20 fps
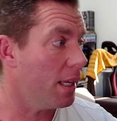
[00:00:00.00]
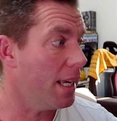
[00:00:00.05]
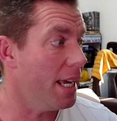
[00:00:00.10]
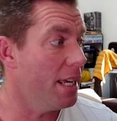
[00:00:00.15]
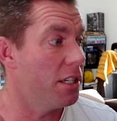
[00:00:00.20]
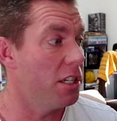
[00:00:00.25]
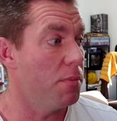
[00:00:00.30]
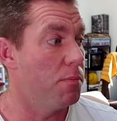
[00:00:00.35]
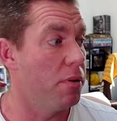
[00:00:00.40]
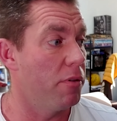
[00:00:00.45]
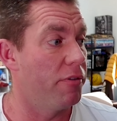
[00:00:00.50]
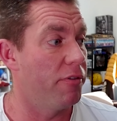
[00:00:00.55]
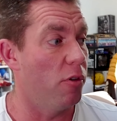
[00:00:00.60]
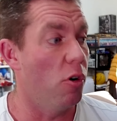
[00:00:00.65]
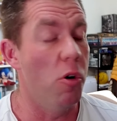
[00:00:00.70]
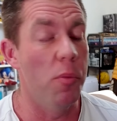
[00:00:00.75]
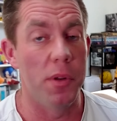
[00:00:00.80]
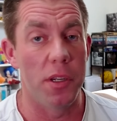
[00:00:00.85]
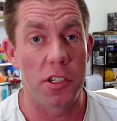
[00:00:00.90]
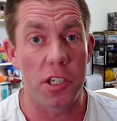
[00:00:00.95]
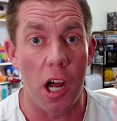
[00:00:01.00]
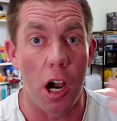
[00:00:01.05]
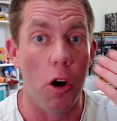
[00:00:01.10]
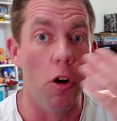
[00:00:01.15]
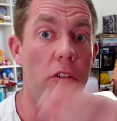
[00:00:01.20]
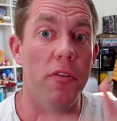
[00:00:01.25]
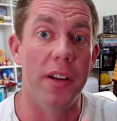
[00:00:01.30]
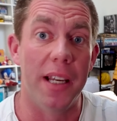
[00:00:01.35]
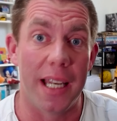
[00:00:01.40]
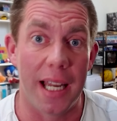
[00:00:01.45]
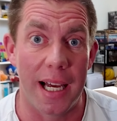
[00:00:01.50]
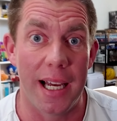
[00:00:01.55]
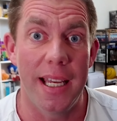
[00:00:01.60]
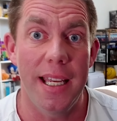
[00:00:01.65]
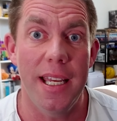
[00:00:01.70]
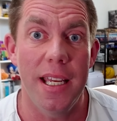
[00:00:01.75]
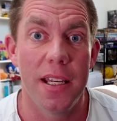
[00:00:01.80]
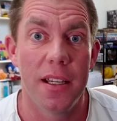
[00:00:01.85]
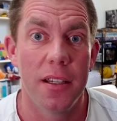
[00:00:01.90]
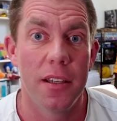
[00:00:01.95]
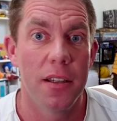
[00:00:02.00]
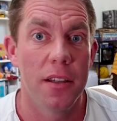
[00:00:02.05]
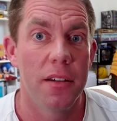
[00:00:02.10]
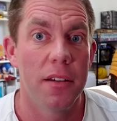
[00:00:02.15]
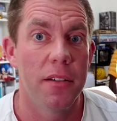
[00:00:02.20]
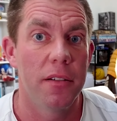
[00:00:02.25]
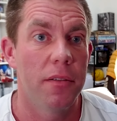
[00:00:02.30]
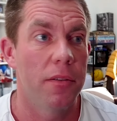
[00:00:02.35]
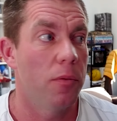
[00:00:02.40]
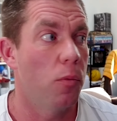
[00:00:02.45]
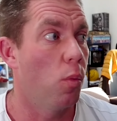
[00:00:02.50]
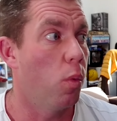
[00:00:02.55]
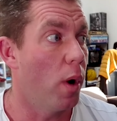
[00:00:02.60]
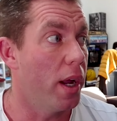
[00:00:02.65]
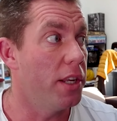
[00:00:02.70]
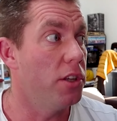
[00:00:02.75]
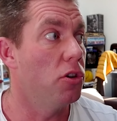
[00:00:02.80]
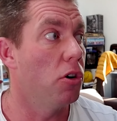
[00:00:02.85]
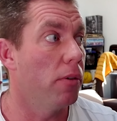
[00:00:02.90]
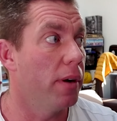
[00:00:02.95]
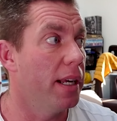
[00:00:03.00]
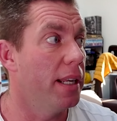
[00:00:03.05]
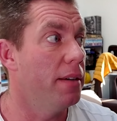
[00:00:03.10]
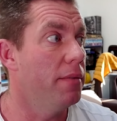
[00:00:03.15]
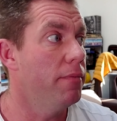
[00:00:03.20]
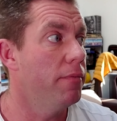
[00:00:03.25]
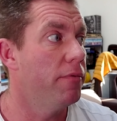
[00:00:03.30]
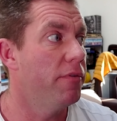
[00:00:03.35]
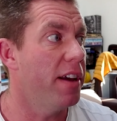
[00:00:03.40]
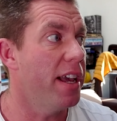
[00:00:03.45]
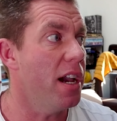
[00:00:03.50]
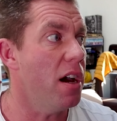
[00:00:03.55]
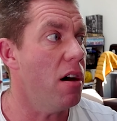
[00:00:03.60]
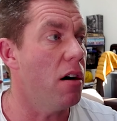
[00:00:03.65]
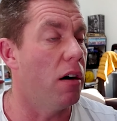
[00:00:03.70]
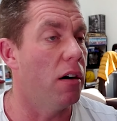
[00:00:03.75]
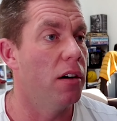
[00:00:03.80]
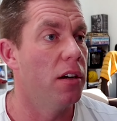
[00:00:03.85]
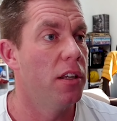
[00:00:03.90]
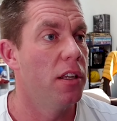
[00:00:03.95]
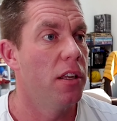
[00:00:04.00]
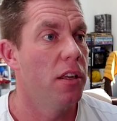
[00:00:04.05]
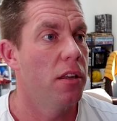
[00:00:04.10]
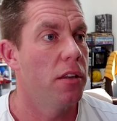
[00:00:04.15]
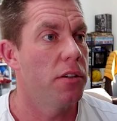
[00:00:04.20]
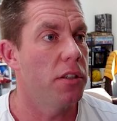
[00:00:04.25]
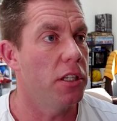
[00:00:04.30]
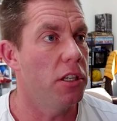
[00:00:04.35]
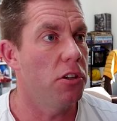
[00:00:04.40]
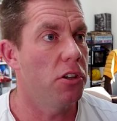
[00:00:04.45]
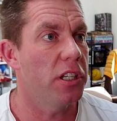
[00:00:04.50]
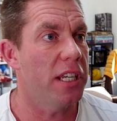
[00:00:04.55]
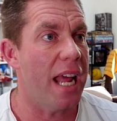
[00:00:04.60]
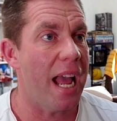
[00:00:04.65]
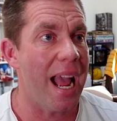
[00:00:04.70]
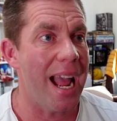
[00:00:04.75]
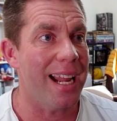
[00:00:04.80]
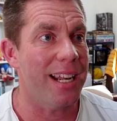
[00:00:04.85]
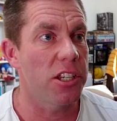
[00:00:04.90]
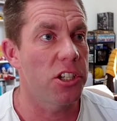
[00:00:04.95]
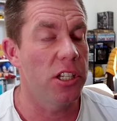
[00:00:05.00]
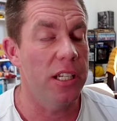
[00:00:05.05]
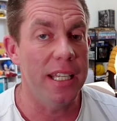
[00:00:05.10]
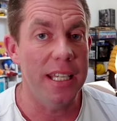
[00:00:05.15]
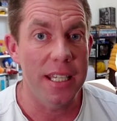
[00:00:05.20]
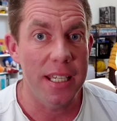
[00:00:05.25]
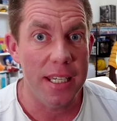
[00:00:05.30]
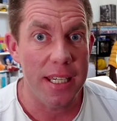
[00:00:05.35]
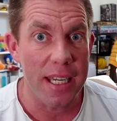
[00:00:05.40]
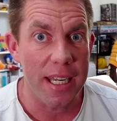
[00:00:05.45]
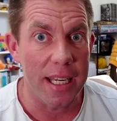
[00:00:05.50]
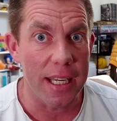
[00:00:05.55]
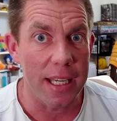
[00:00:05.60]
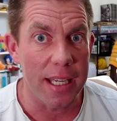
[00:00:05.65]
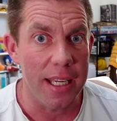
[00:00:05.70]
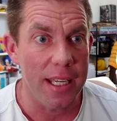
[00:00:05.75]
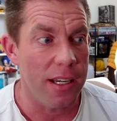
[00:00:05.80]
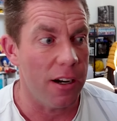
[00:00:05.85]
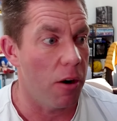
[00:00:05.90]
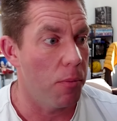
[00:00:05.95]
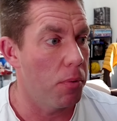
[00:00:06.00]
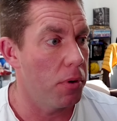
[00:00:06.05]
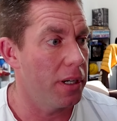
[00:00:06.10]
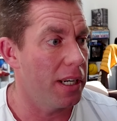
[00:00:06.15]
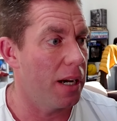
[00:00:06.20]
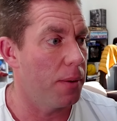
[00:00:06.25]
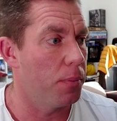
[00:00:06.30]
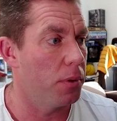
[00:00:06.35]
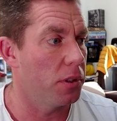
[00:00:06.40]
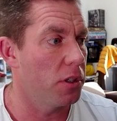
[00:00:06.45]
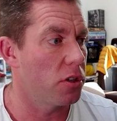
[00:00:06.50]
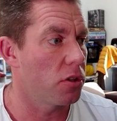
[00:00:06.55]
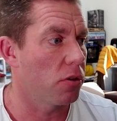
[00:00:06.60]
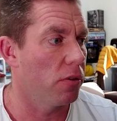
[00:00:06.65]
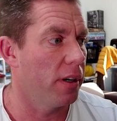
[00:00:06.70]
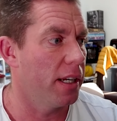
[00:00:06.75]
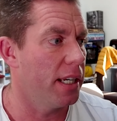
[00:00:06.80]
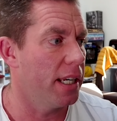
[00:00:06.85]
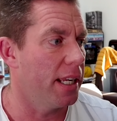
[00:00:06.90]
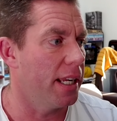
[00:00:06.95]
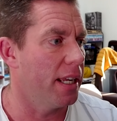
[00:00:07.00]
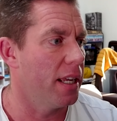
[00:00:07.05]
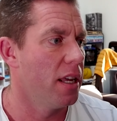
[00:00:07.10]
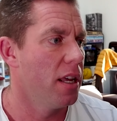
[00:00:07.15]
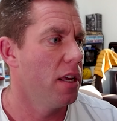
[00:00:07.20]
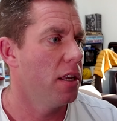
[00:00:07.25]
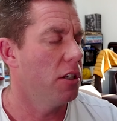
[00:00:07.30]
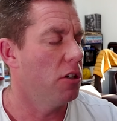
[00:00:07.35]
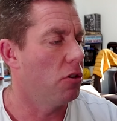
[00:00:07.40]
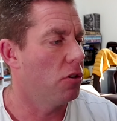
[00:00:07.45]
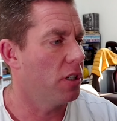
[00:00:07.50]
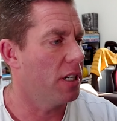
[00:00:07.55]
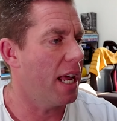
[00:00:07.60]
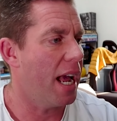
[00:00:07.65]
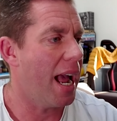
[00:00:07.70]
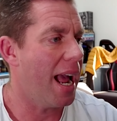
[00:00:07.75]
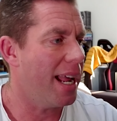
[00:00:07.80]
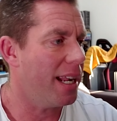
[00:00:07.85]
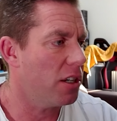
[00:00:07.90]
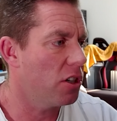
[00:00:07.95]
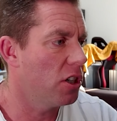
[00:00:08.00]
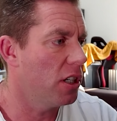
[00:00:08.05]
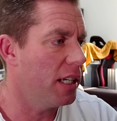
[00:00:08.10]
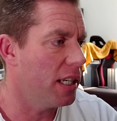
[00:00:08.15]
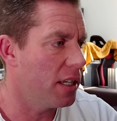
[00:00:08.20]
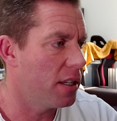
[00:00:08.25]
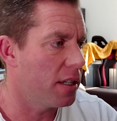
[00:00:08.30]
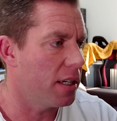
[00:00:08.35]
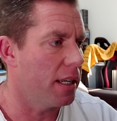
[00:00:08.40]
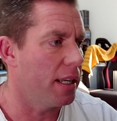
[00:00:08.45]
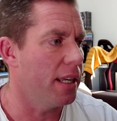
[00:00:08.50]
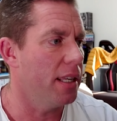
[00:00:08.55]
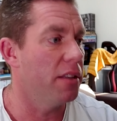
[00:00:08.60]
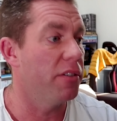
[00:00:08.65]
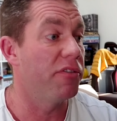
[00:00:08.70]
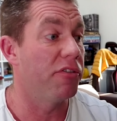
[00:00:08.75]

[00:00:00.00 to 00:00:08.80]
is a performance overlay when you're in VR. So you can actually see, I'll put it up on the screen here, you can actually see the